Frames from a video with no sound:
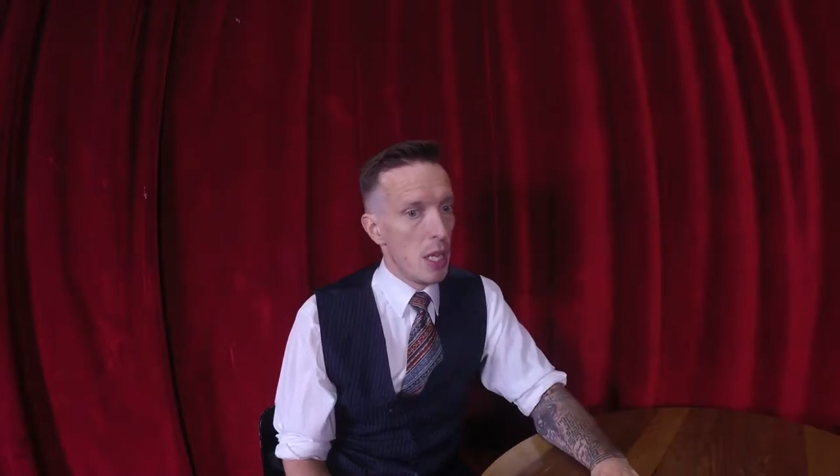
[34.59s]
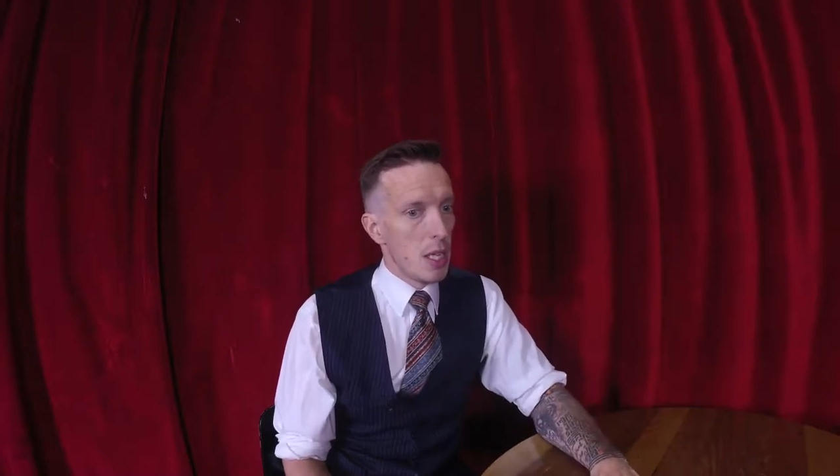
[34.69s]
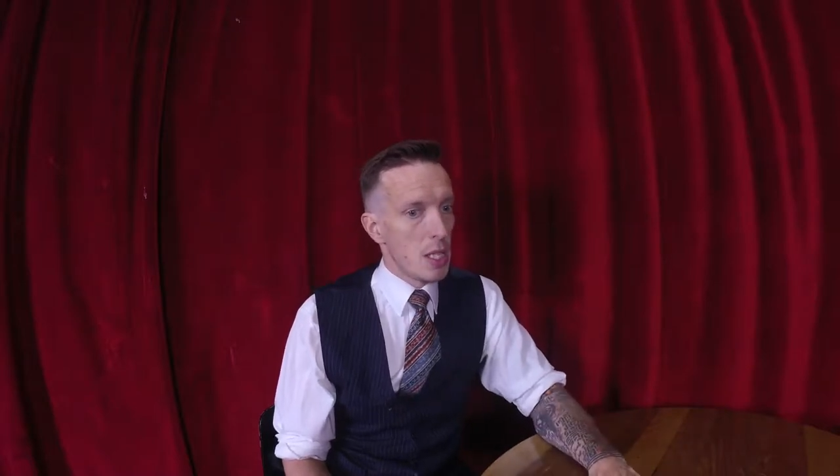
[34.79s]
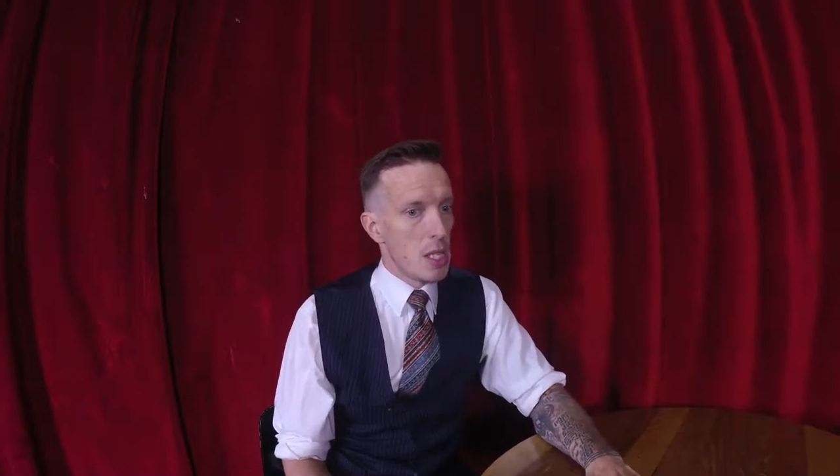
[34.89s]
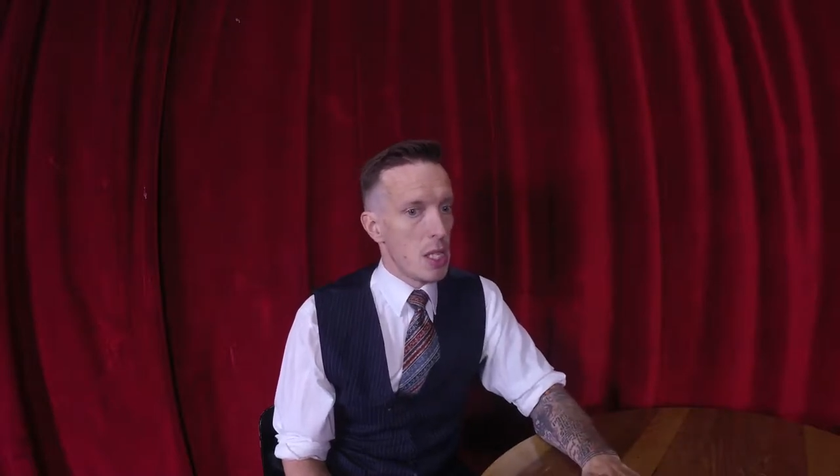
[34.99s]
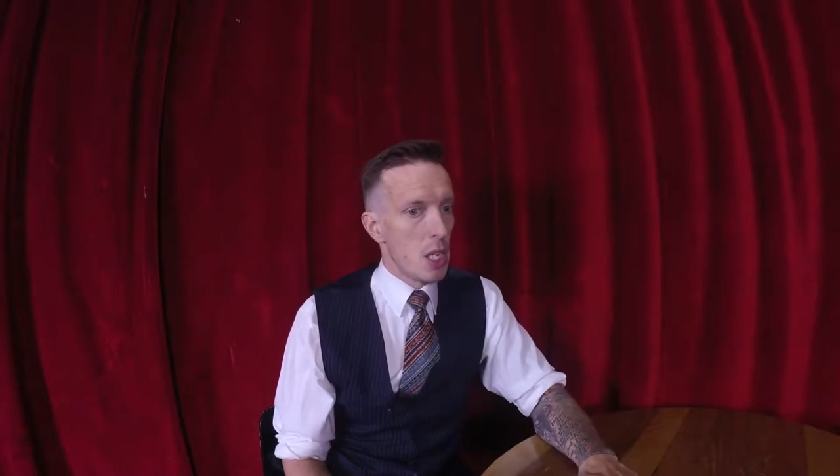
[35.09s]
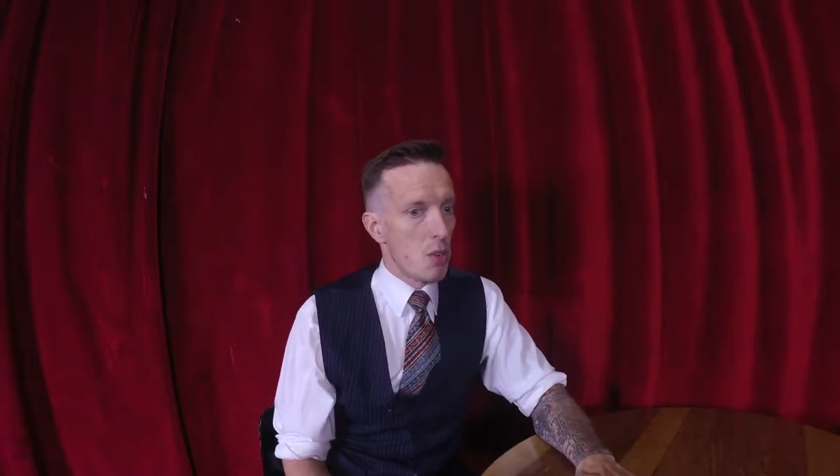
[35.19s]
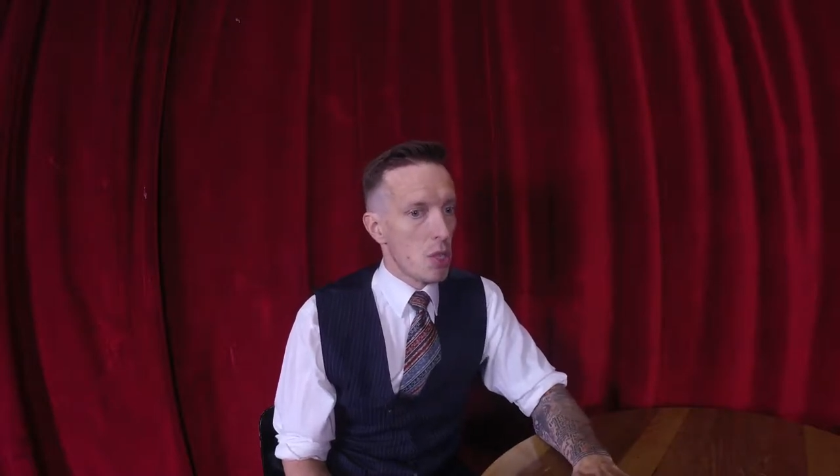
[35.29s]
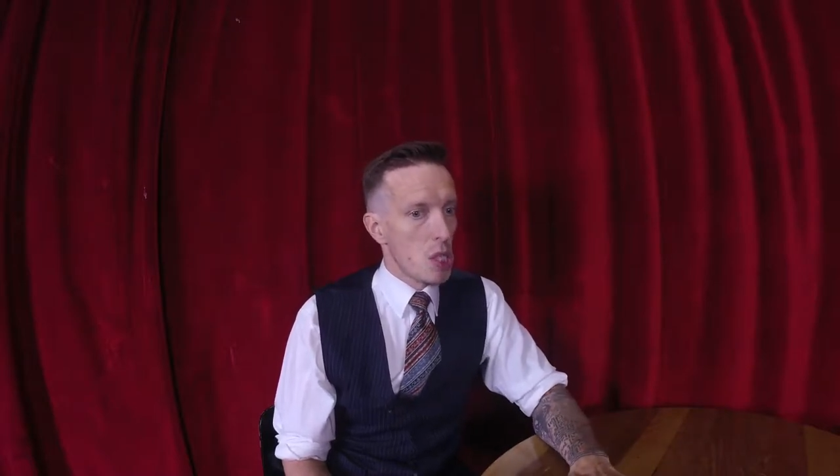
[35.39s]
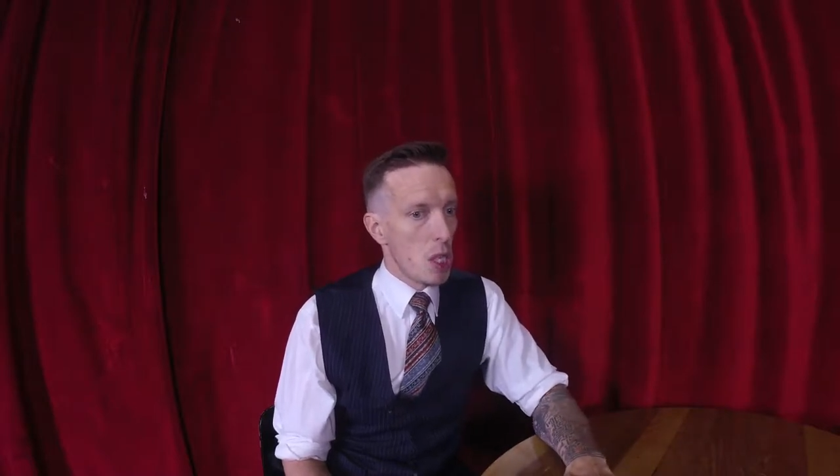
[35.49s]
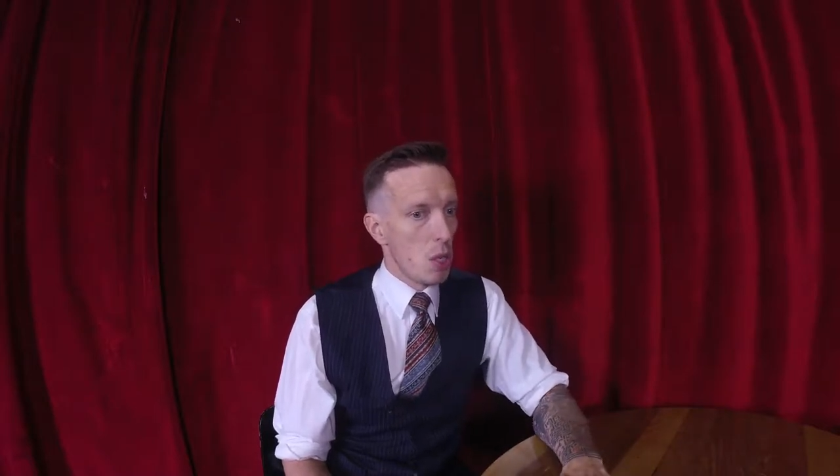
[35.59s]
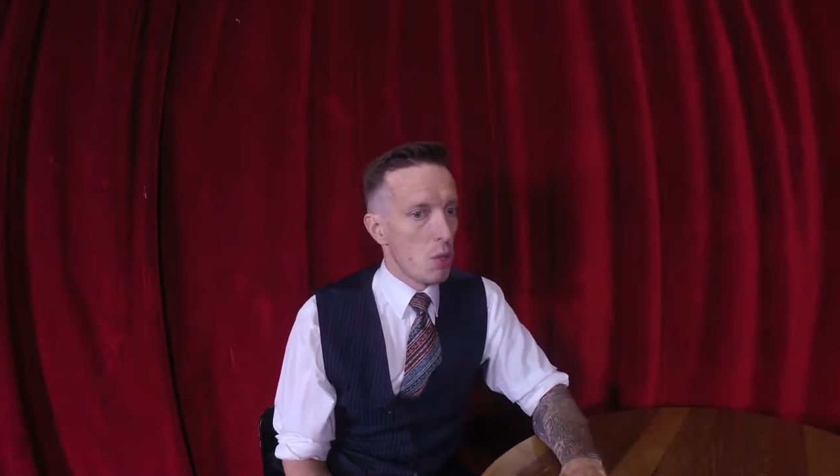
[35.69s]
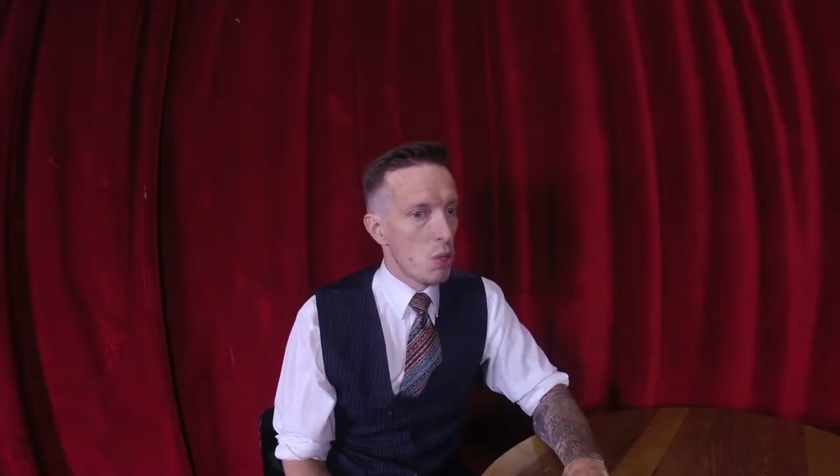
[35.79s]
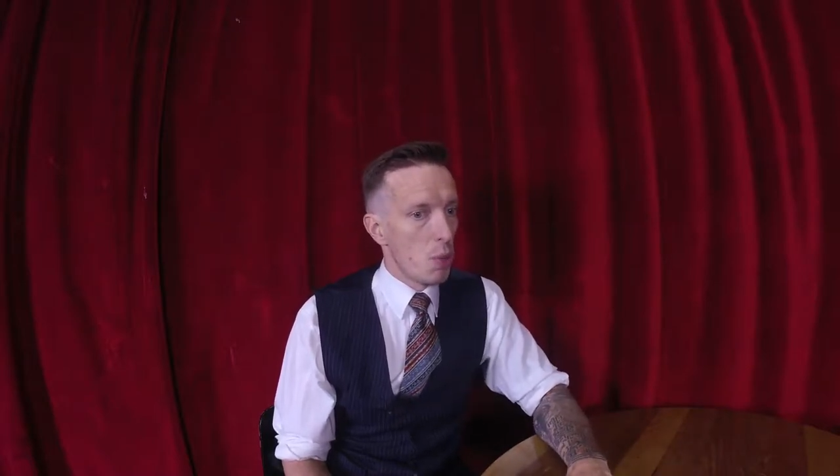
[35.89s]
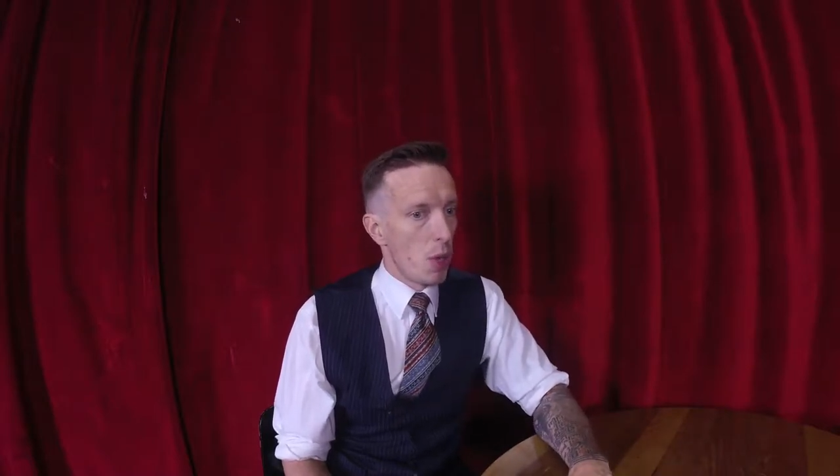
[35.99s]
There's this interesting
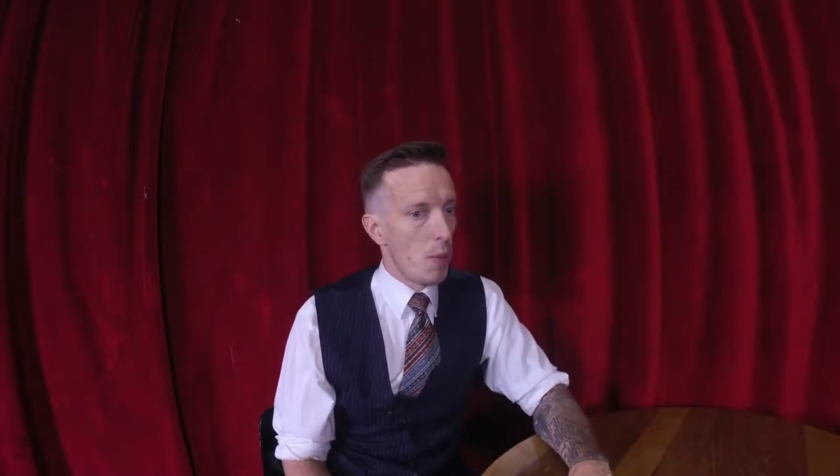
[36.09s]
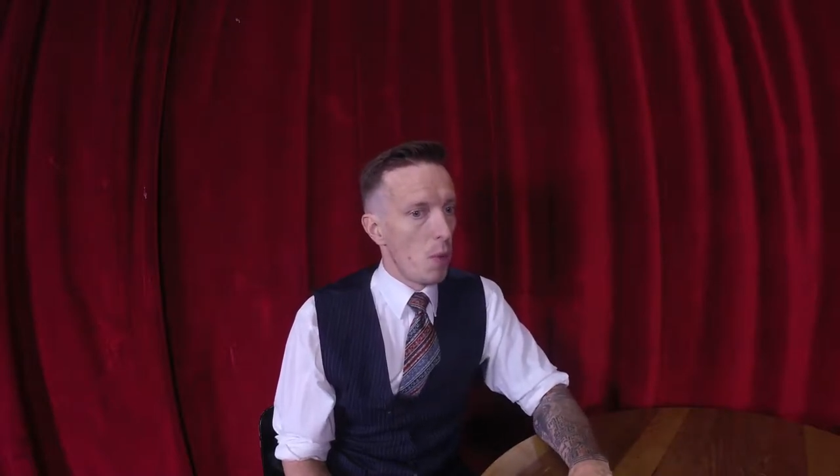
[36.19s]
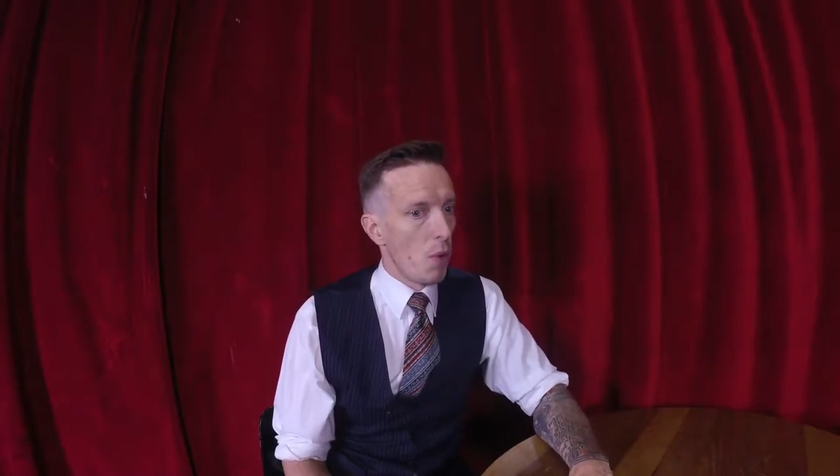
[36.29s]
YouTube clip